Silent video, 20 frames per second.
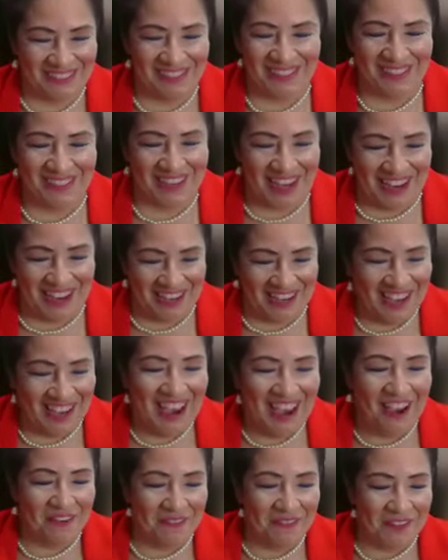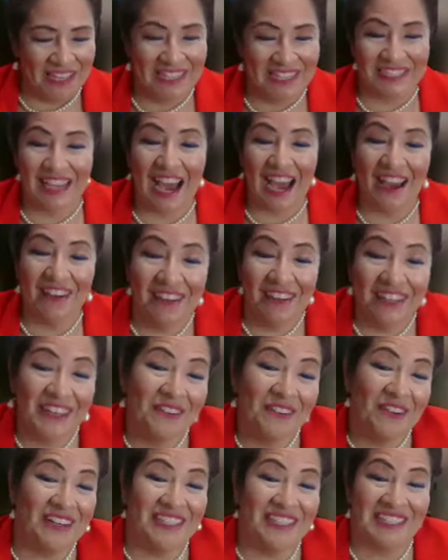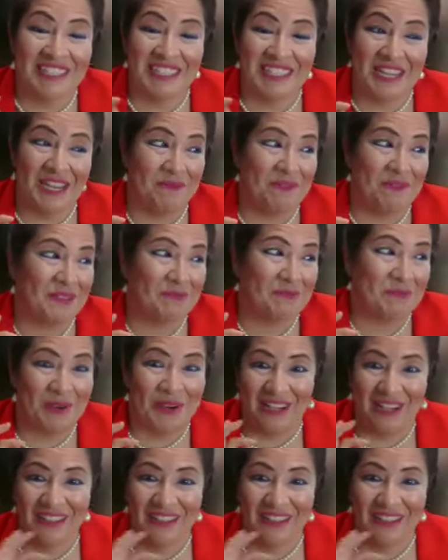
It's okay, because I really wanted to name this book,